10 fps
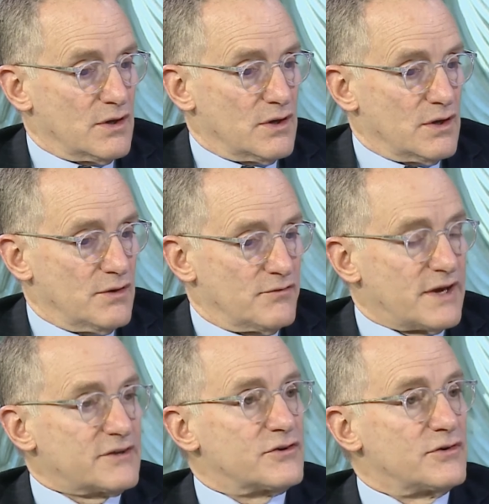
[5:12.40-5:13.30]

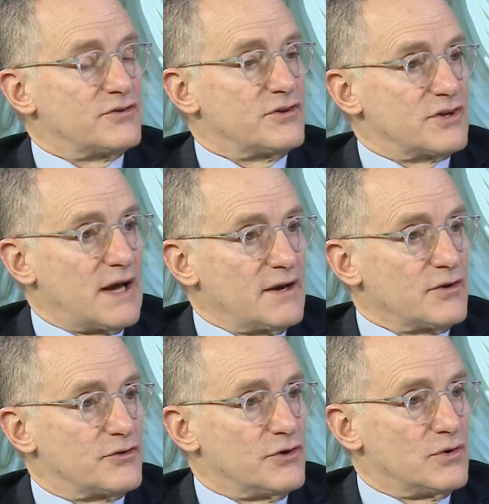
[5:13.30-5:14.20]
investor is
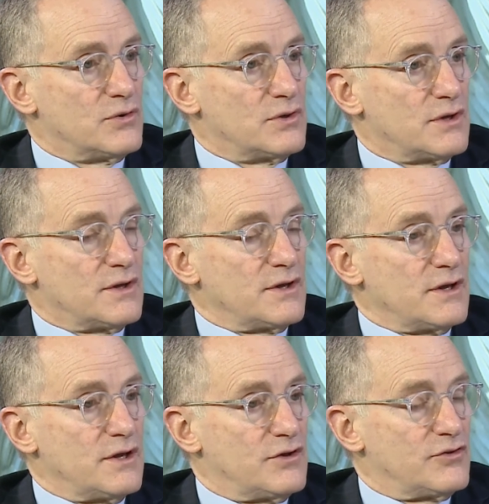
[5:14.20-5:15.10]
entitled to
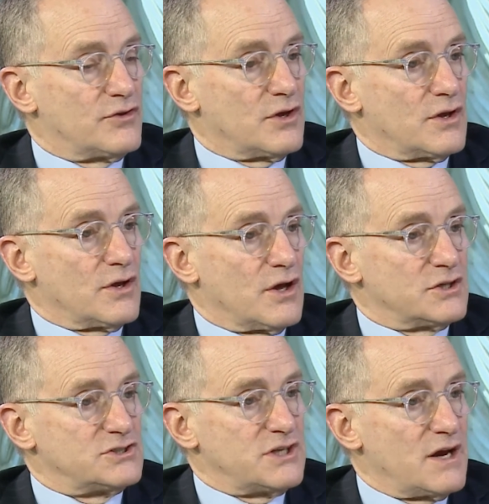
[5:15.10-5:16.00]
is a
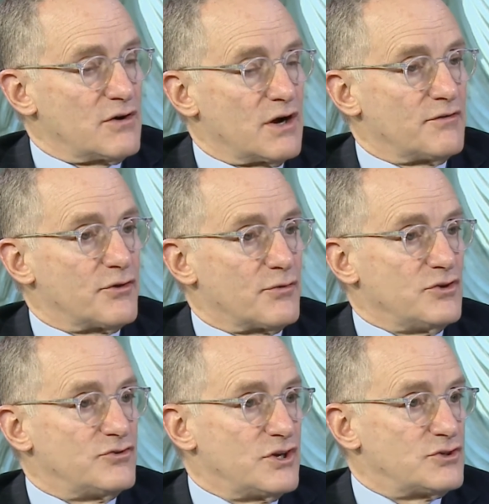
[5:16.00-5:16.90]
share of the
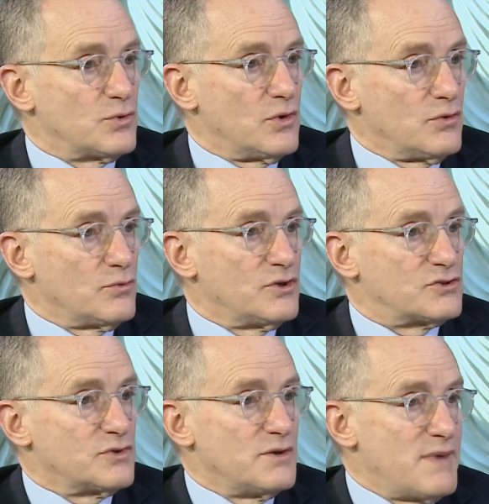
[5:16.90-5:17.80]
residual which
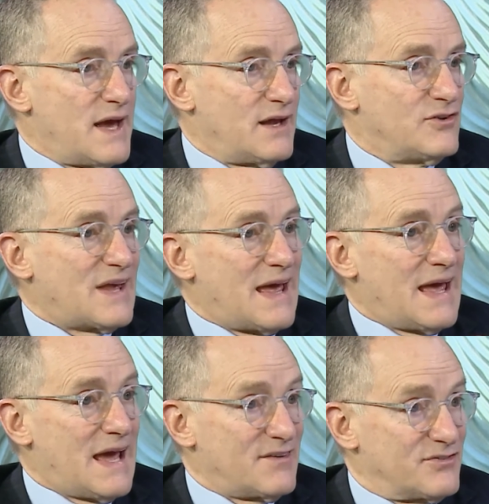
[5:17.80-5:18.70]
remains
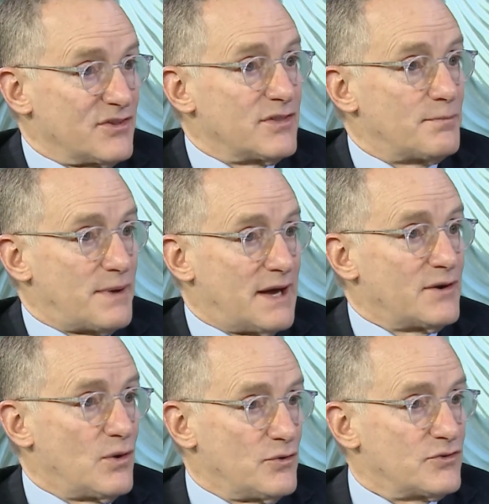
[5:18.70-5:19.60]
after the
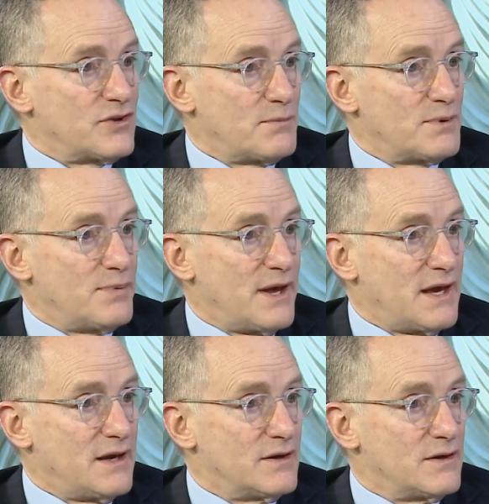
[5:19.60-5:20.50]
bondholders have been paid.